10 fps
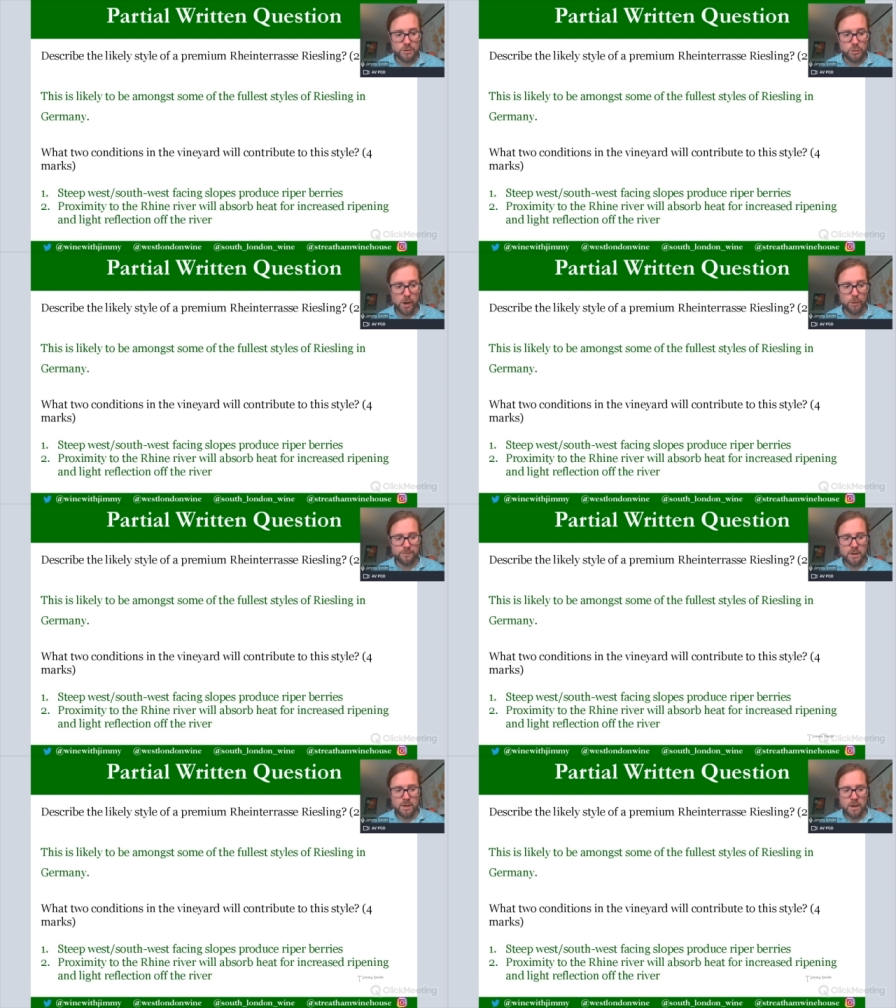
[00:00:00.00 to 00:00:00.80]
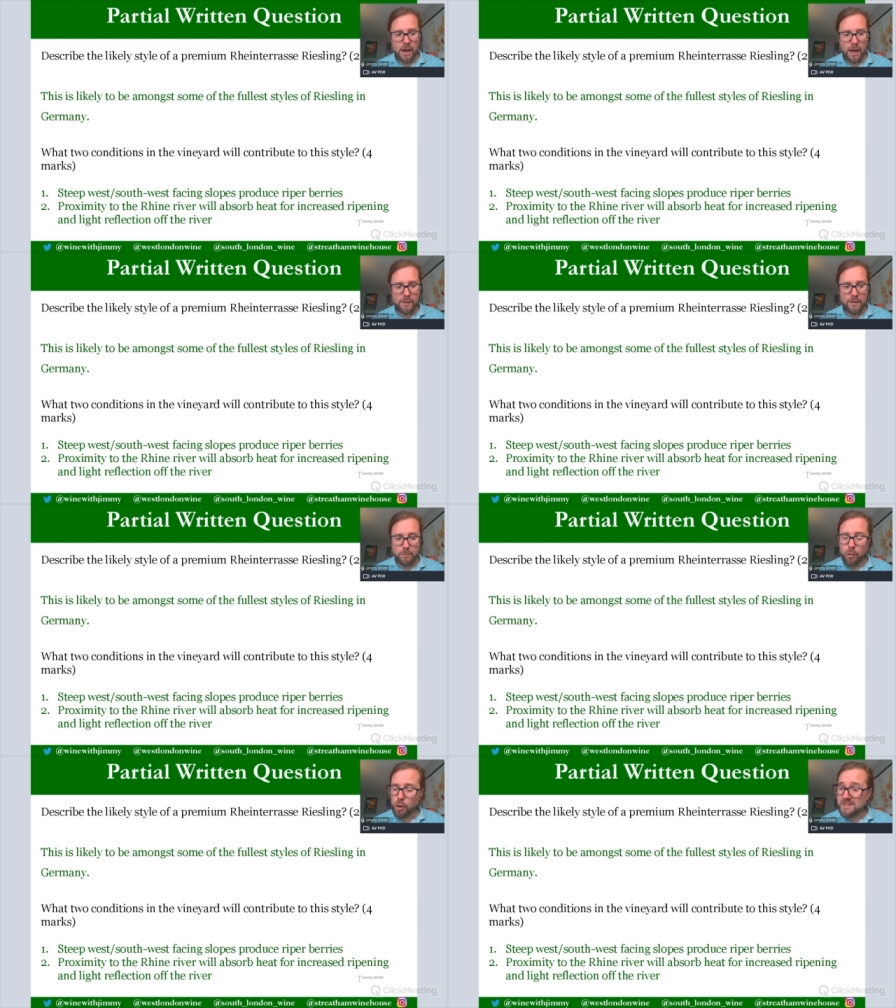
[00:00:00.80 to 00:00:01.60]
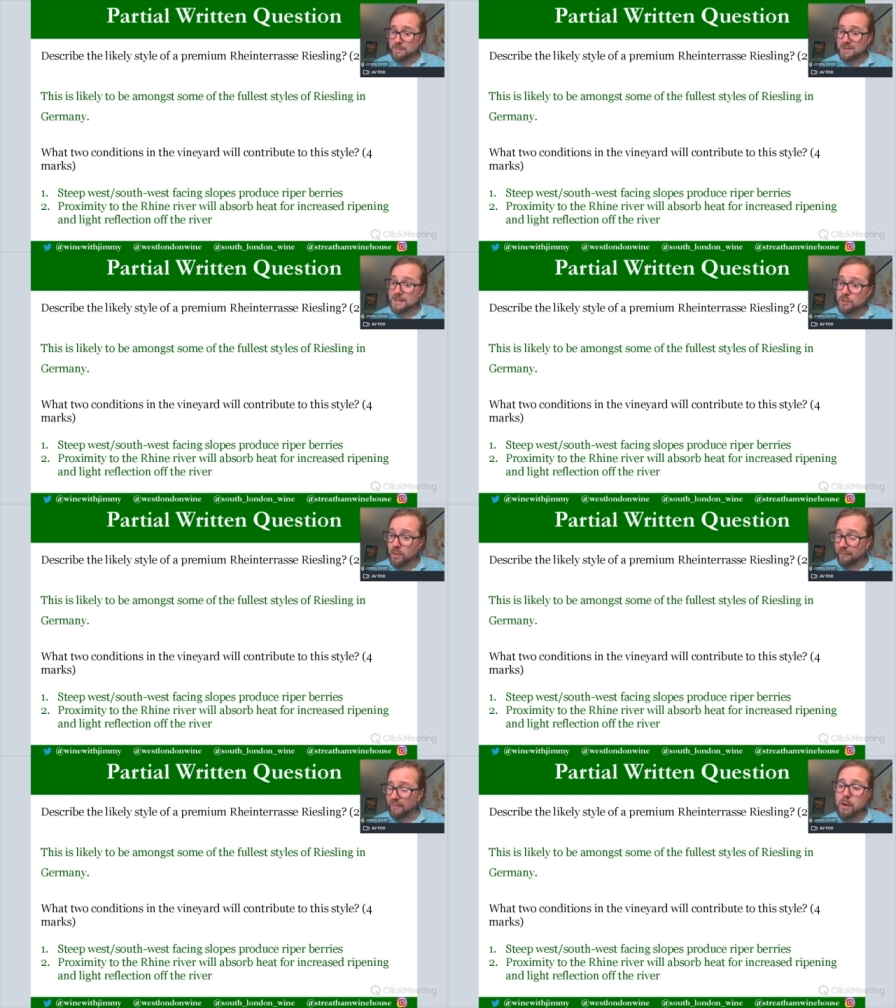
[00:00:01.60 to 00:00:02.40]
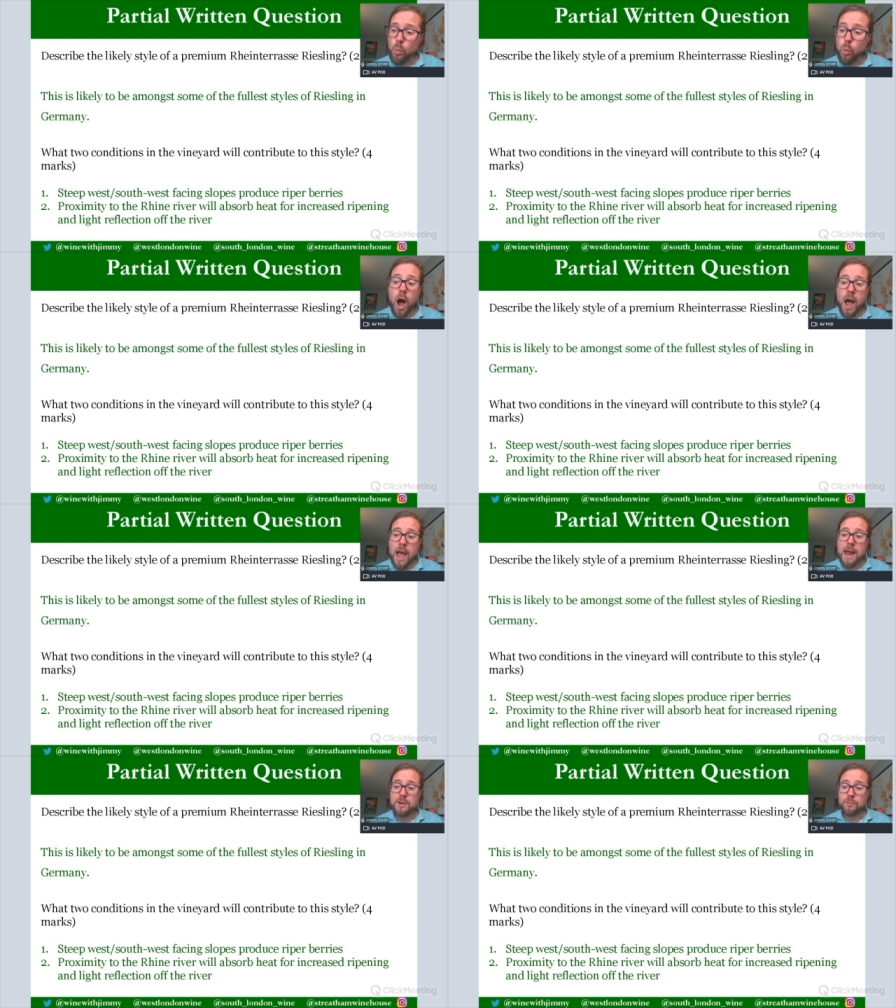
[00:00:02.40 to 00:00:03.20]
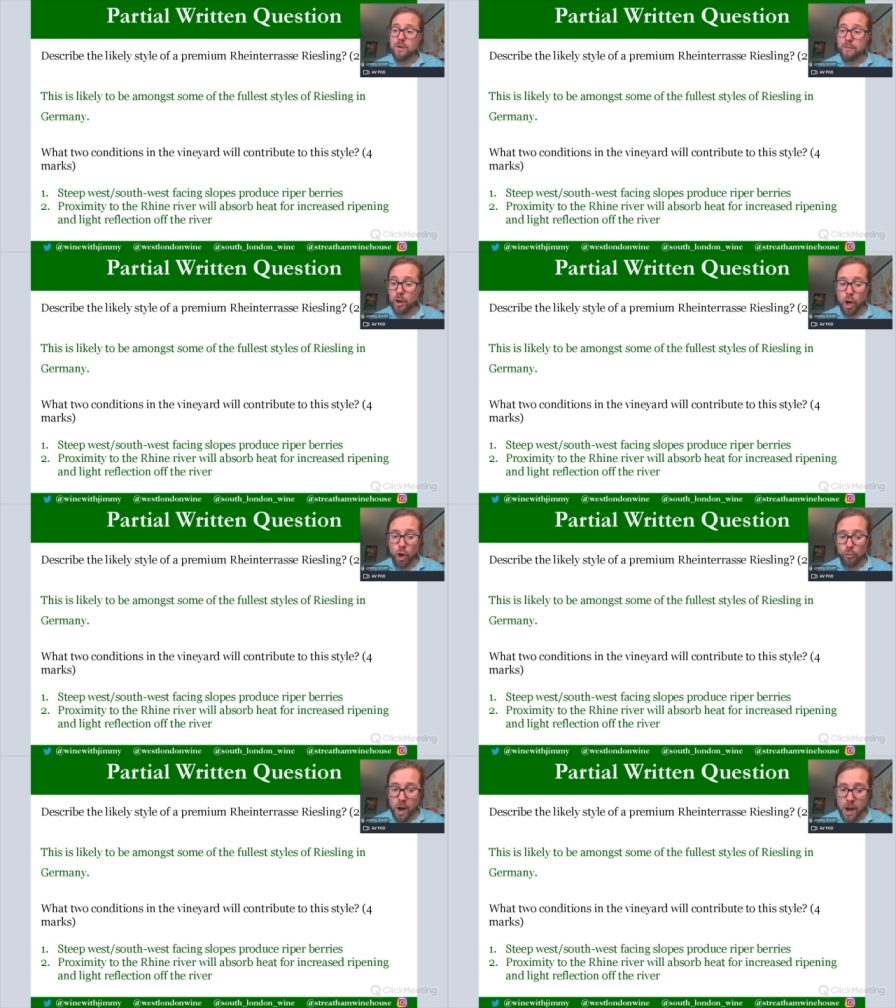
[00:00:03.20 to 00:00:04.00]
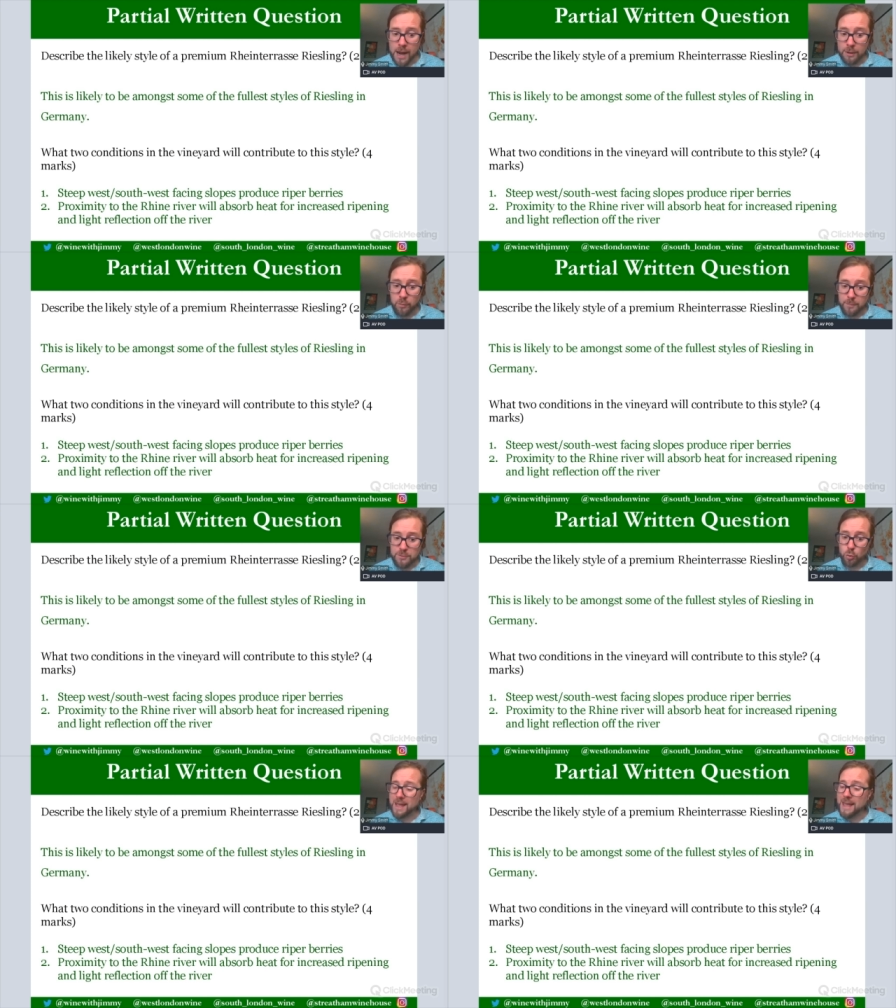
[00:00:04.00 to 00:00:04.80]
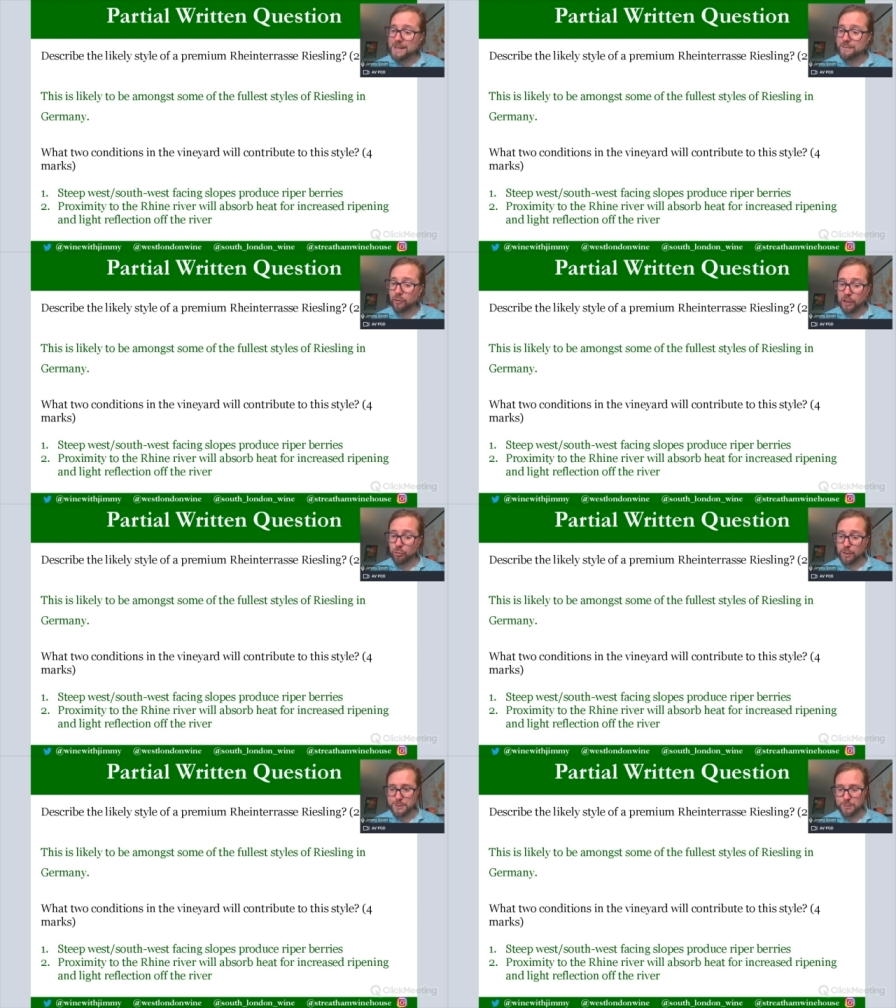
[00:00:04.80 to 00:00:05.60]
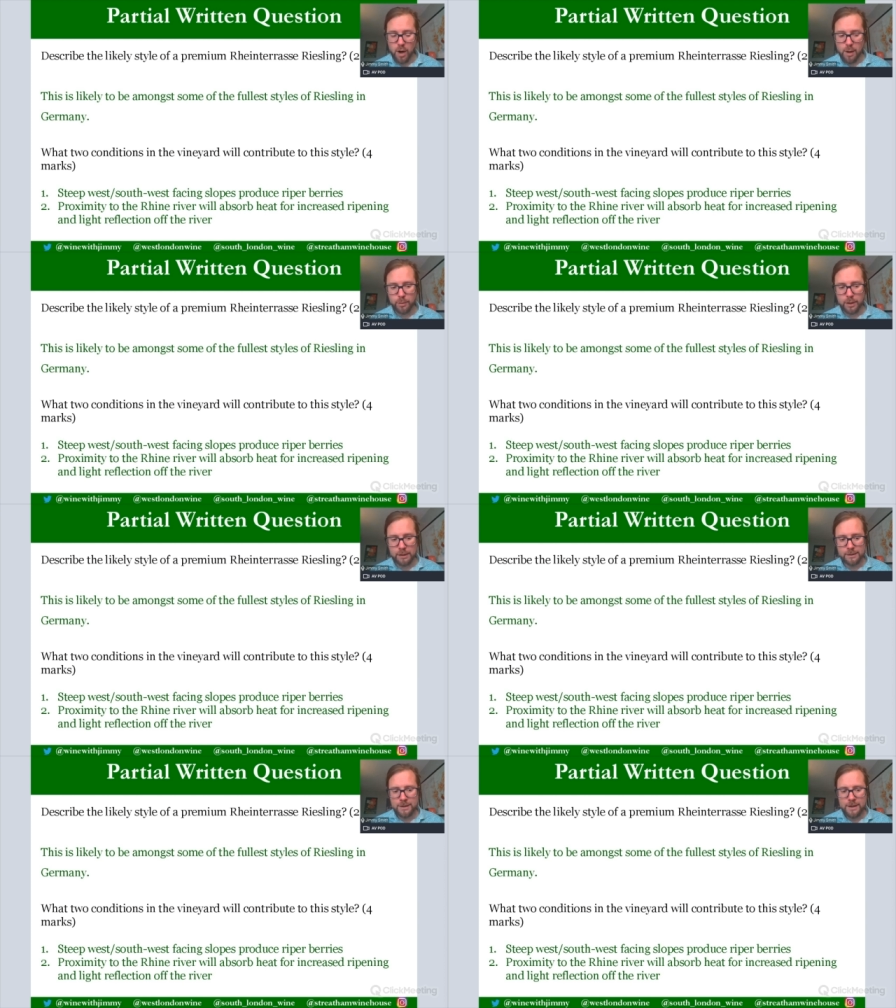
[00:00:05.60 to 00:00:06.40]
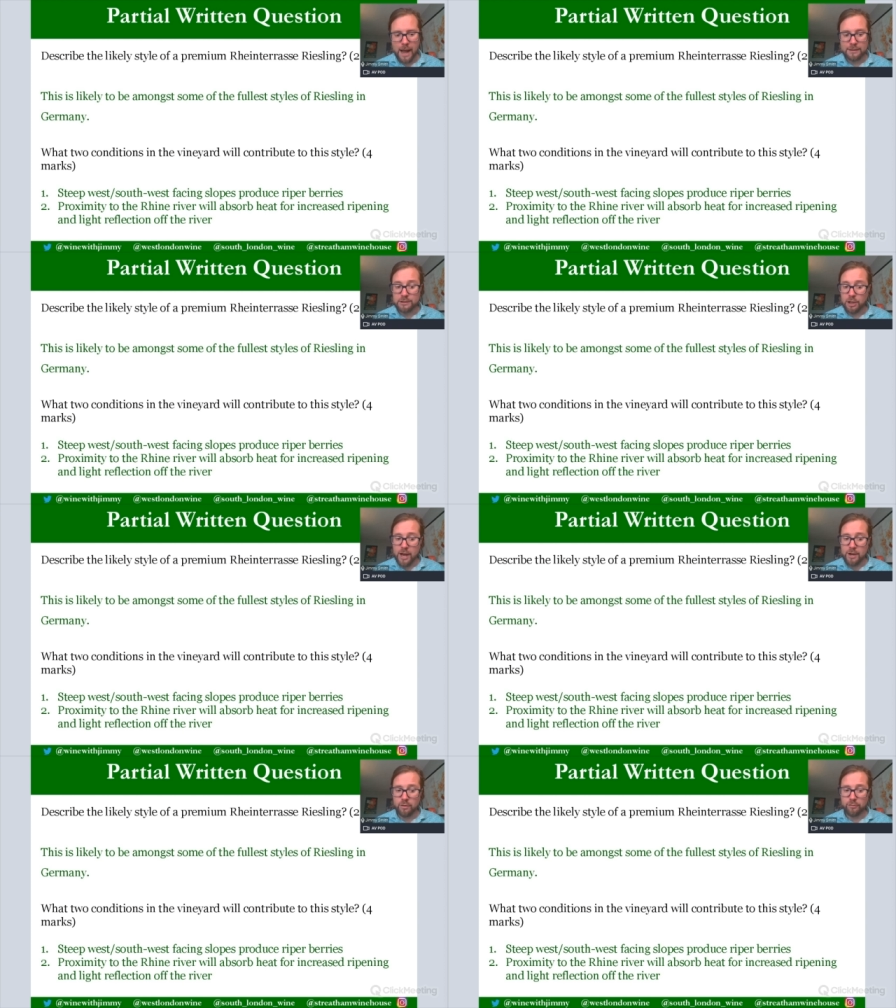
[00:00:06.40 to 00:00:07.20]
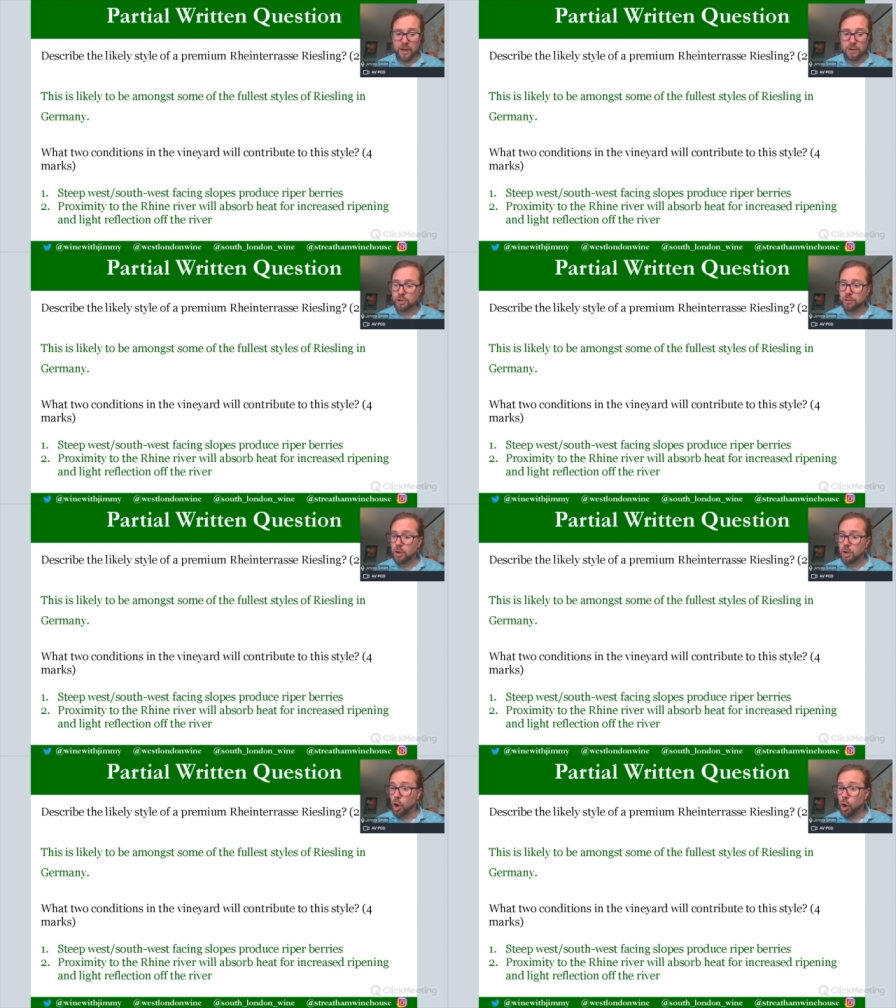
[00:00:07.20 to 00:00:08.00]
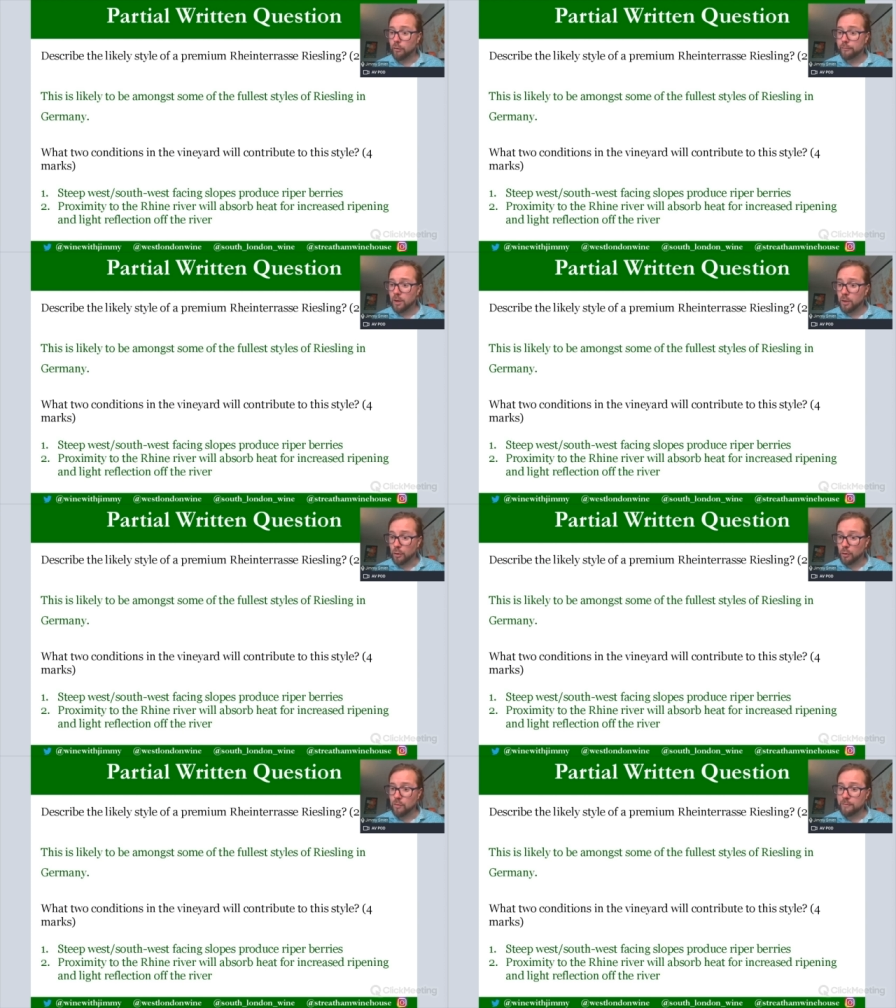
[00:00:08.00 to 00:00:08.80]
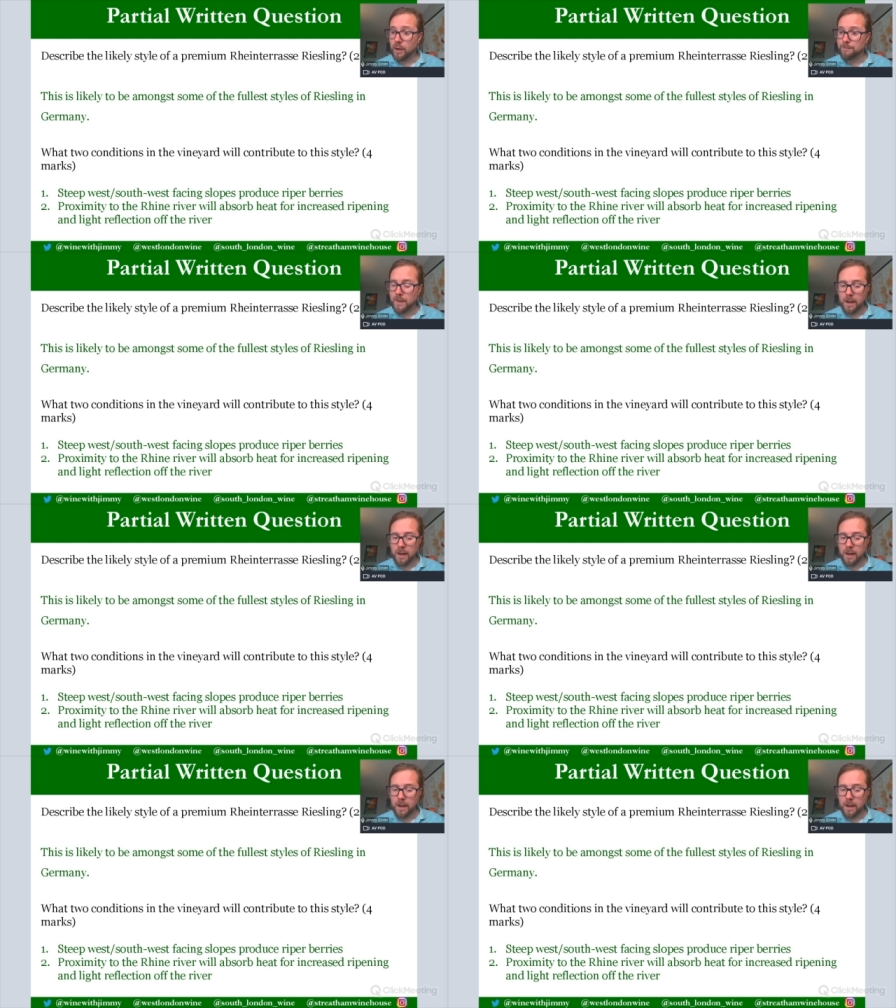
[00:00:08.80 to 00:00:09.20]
as well. And then the proximity to that very wide river Rhine will absorb heat for increased ripening and light reflection off the river.